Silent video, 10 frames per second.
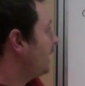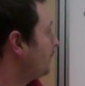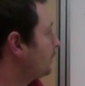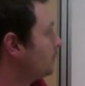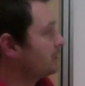and
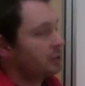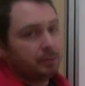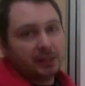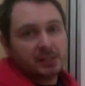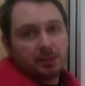we're going to
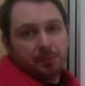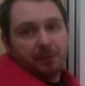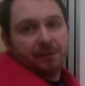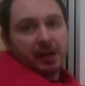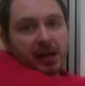be
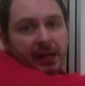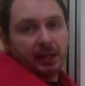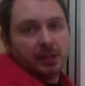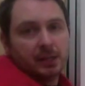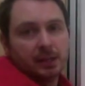
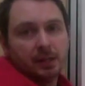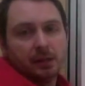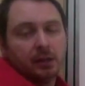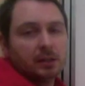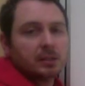simplifying
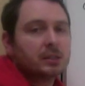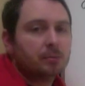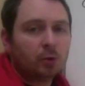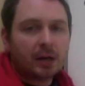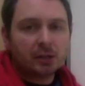some
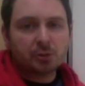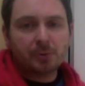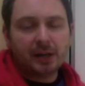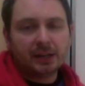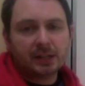more
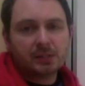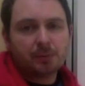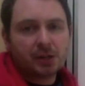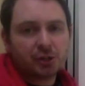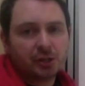algebraic
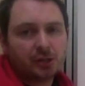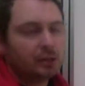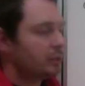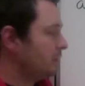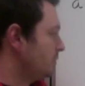expression
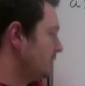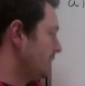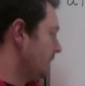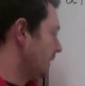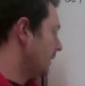
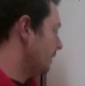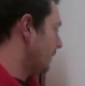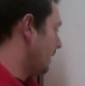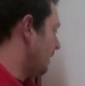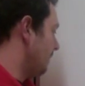using
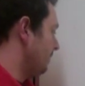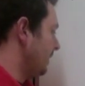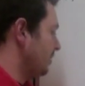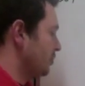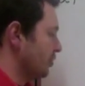um,
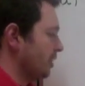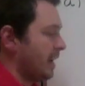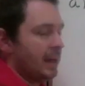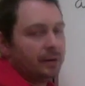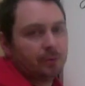integer
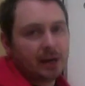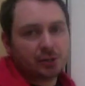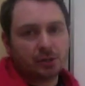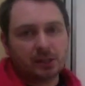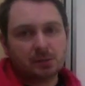and
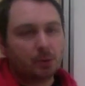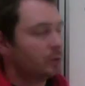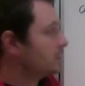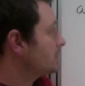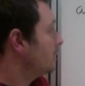irrational
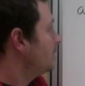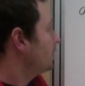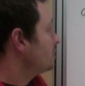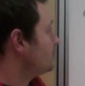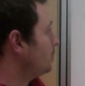exponents.
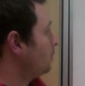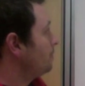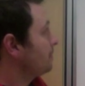So